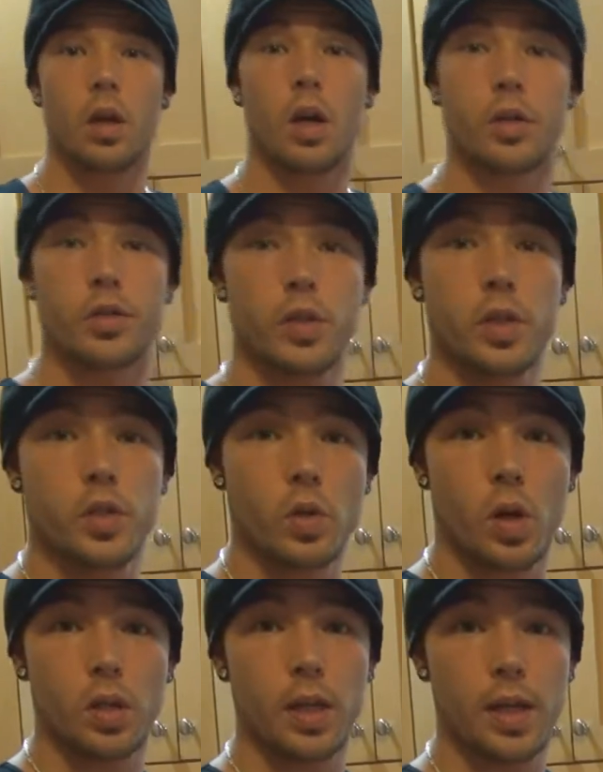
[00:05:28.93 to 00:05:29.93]
Alright, so these
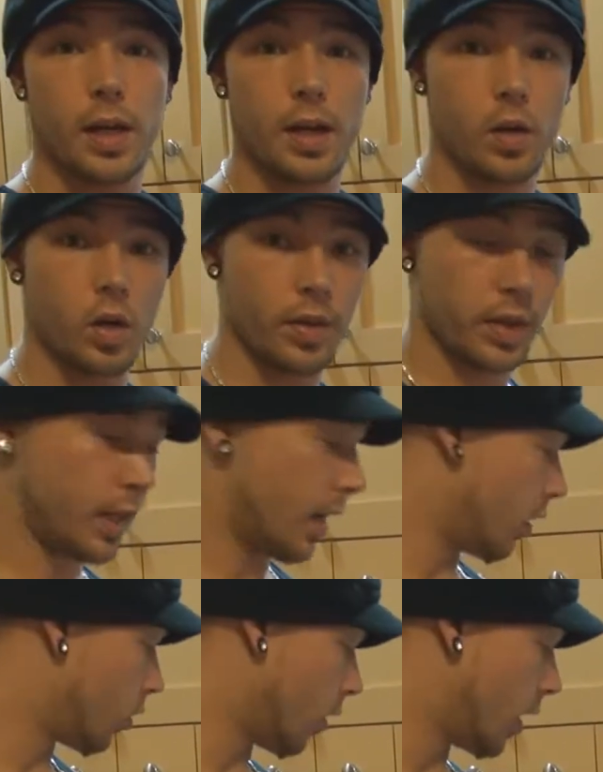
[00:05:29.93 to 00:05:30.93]
are all laid out on the
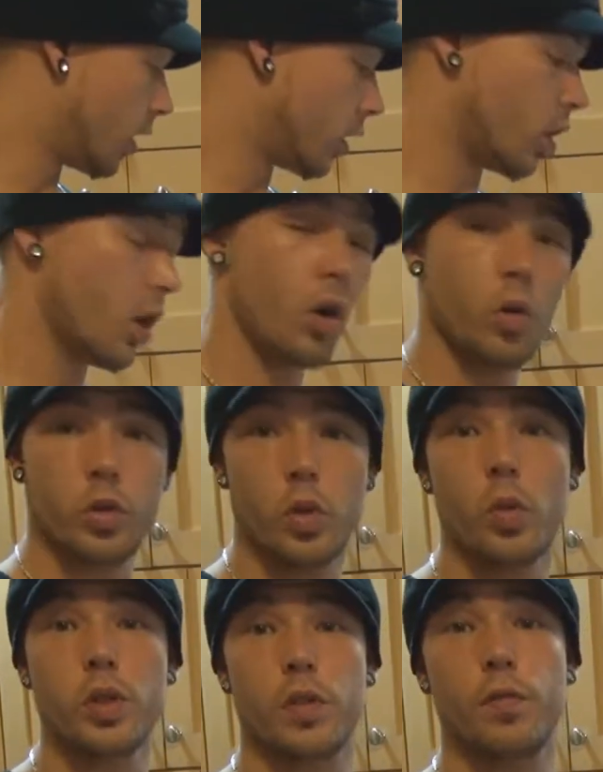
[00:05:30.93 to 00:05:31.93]
counter, ready to go.
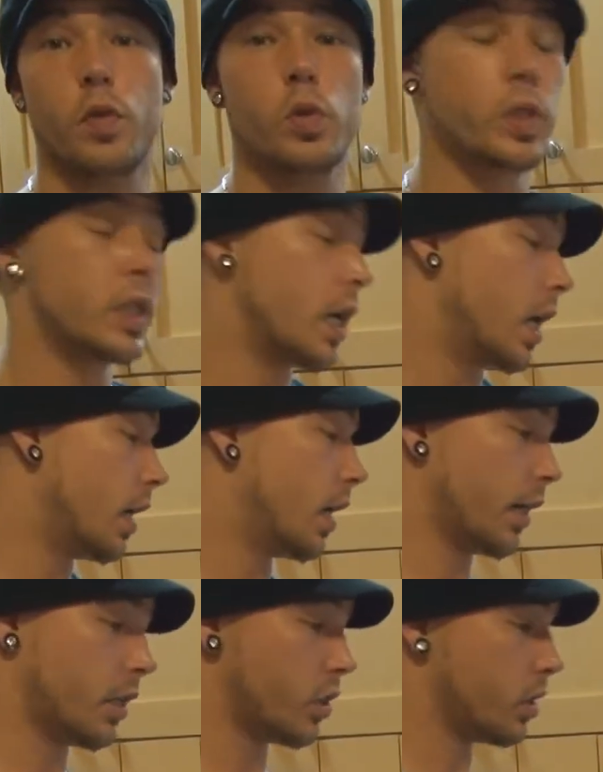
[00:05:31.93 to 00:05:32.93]
So once the food's done,
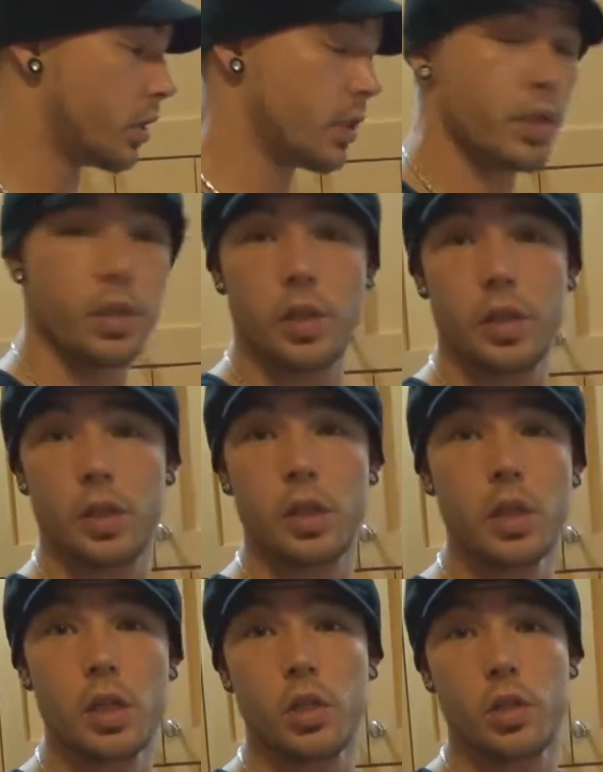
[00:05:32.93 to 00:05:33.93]
I can just easily
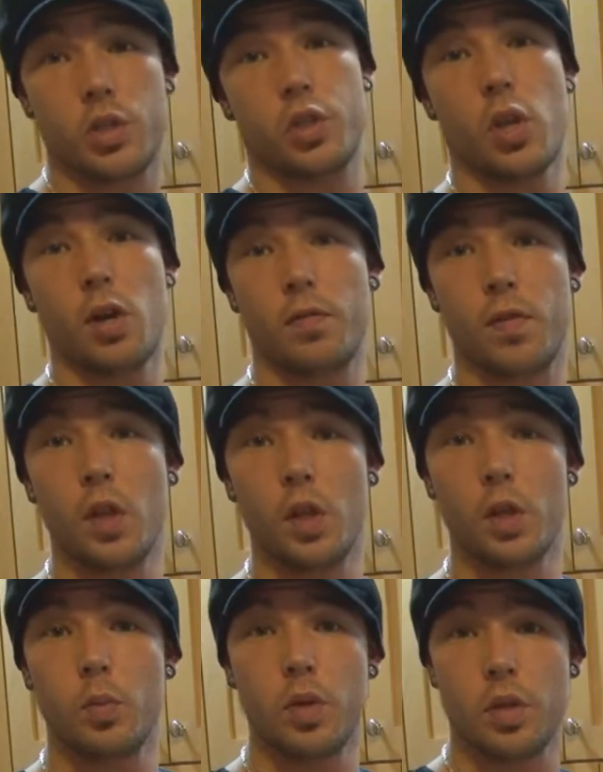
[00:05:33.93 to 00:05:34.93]
start
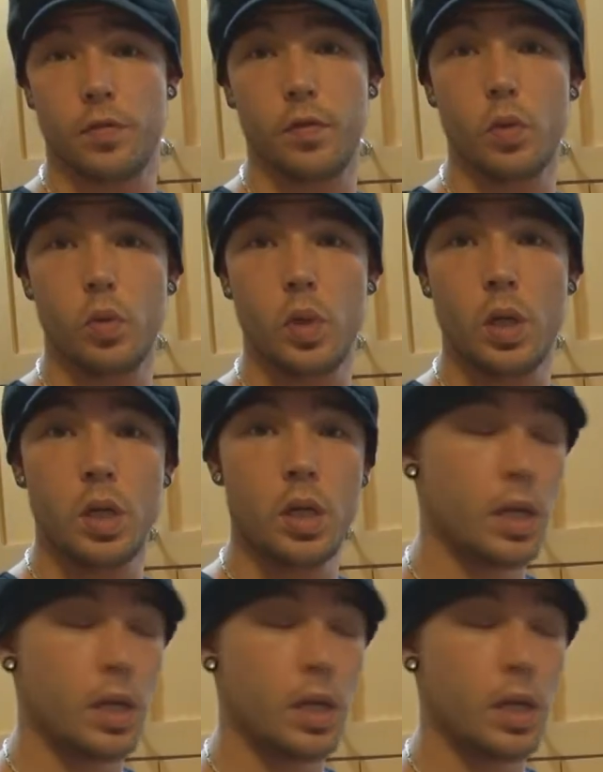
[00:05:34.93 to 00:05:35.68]
filling them with the food.